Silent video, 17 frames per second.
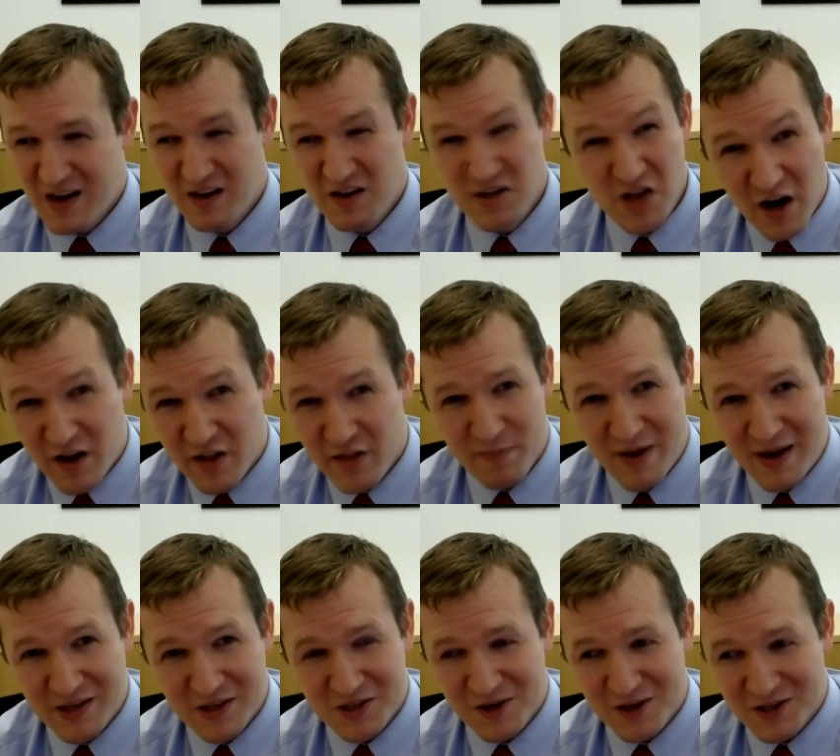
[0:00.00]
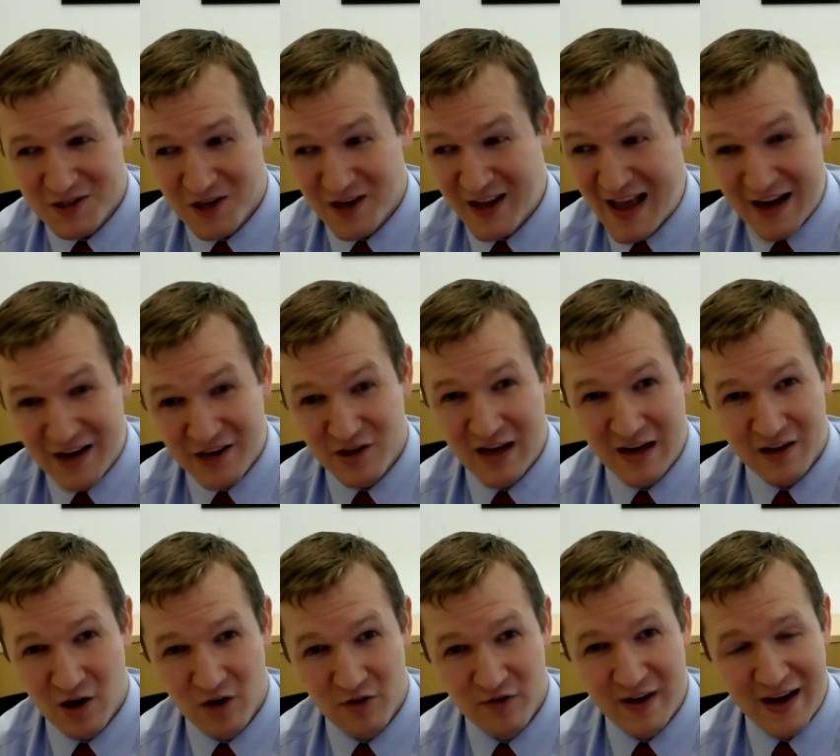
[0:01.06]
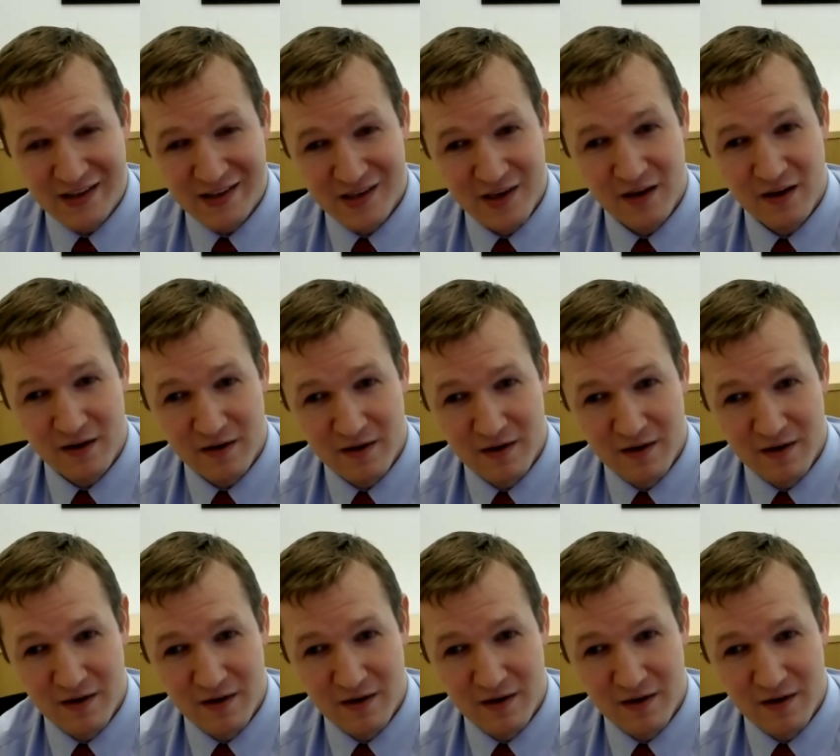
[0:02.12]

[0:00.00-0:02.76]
none of the patients in our study actually had COVID 19.